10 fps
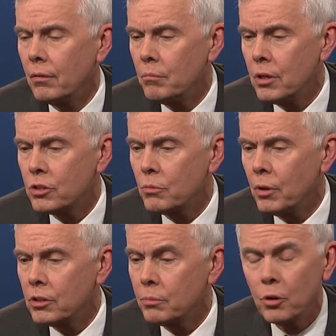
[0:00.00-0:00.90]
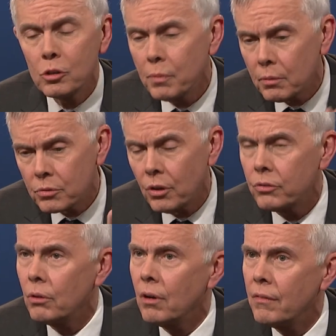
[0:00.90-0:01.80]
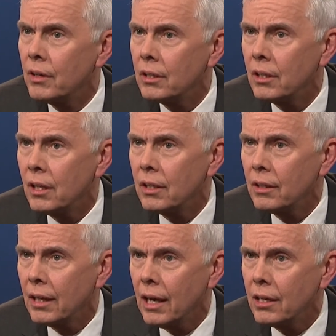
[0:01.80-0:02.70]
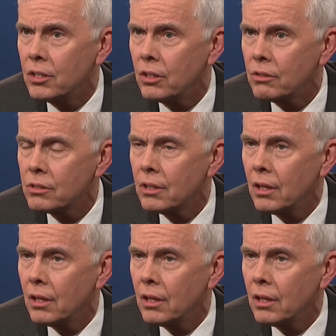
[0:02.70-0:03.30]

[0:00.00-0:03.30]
Minister Baird's approach, but it was also evident in the Cannon years,